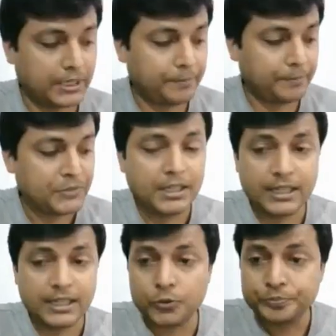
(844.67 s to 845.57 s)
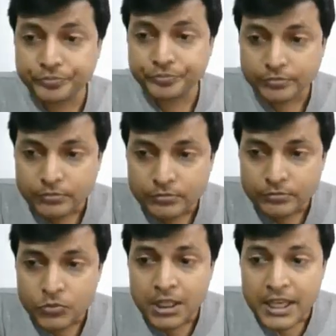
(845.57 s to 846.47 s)
Okay, now
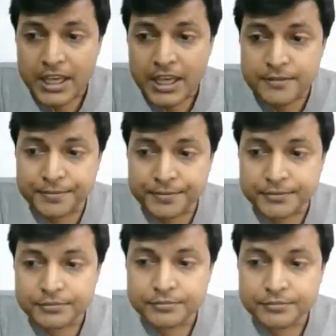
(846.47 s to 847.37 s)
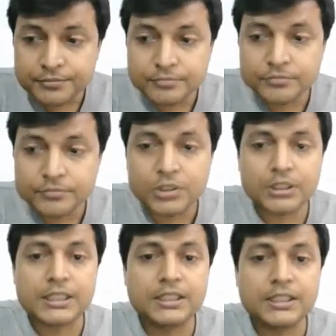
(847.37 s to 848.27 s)
if
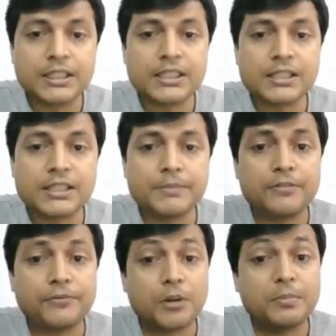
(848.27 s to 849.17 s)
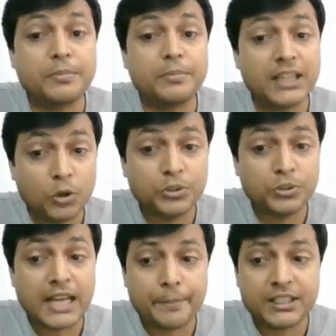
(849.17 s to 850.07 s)
the seed is being formed
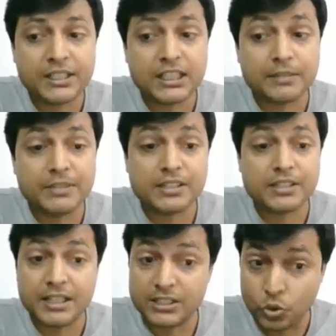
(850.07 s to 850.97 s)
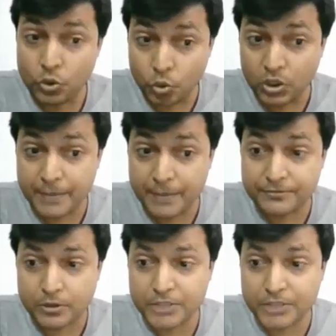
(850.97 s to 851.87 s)
without gamete, it means there is no
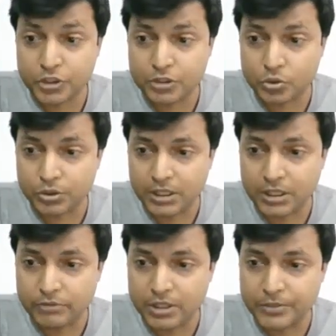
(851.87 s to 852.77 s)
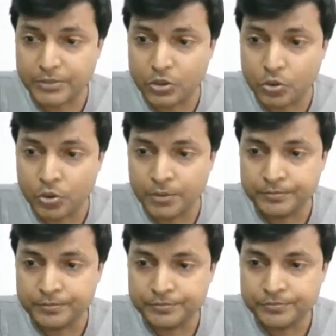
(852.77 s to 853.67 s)
gamete formation, so there will be
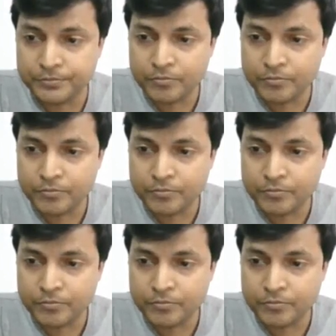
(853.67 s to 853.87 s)
no